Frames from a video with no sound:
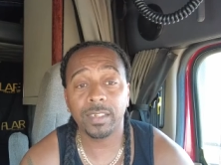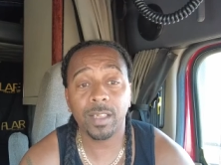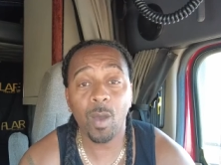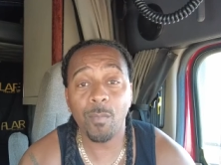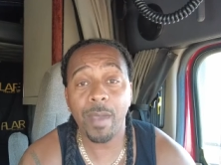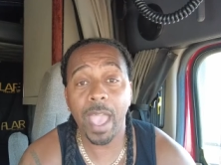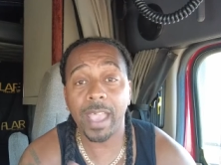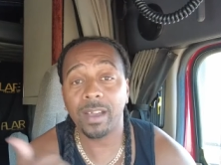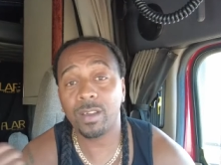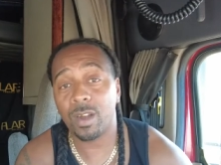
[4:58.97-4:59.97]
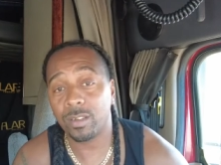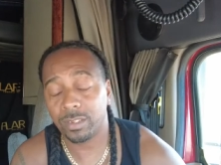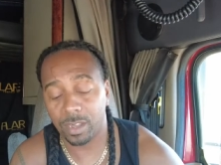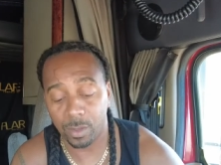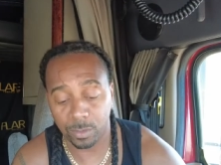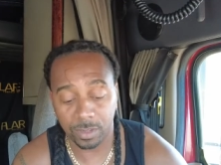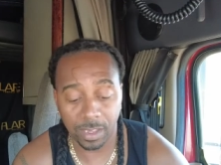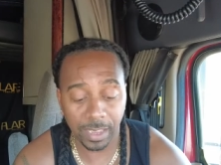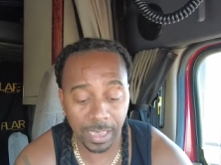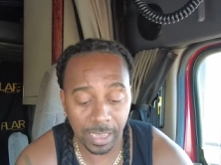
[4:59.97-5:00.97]
Let's go back across the coast
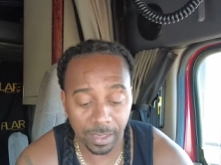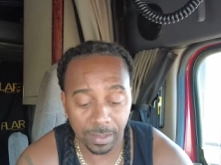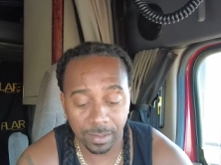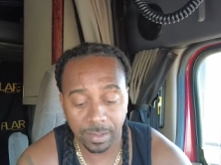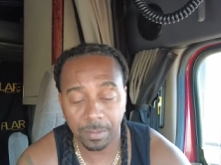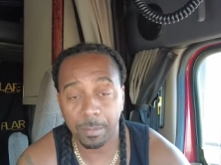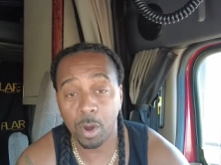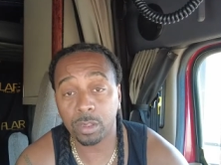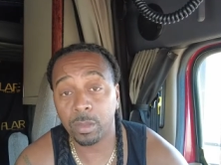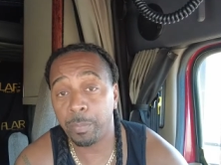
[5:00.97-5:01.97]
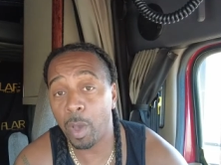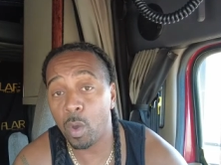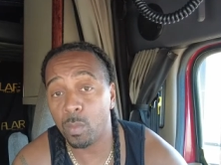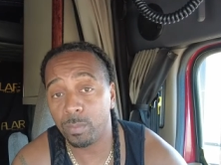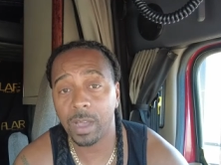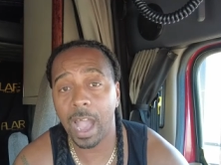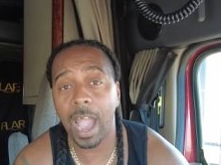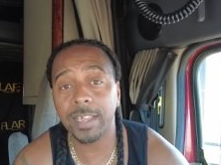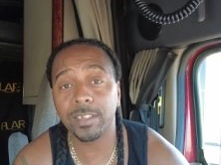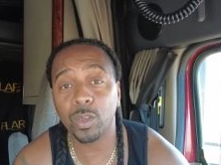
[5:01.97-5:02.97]
again. Martha Pope,
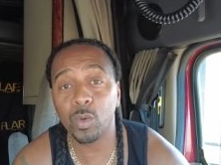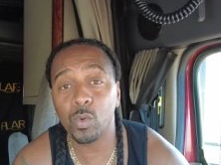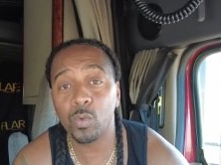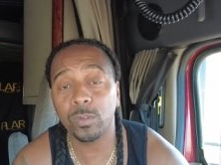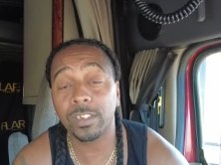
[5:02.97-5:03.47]
high school